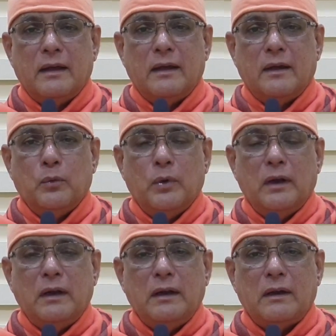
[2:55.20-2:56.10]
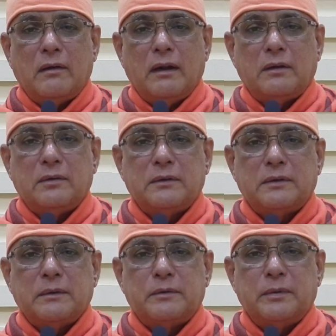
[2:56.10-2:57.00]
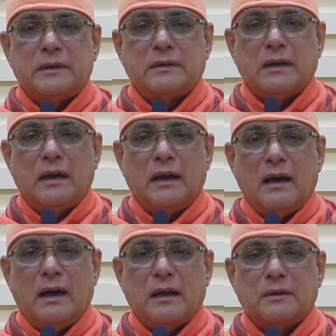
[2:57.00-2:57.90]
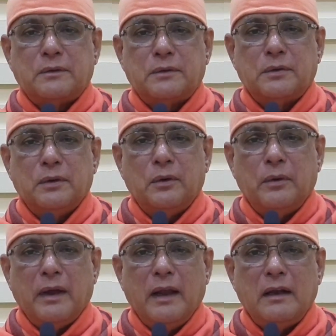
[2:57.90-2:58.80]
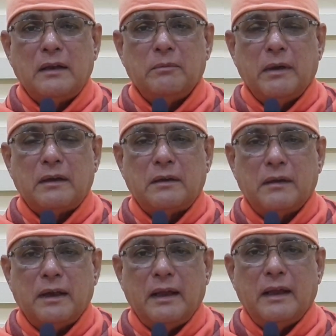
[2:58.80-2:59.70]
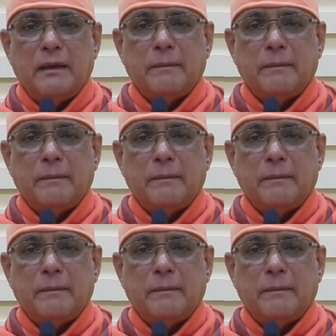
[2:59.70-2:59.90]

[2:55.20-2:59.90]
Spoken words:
Worldly relationships which are so intimate today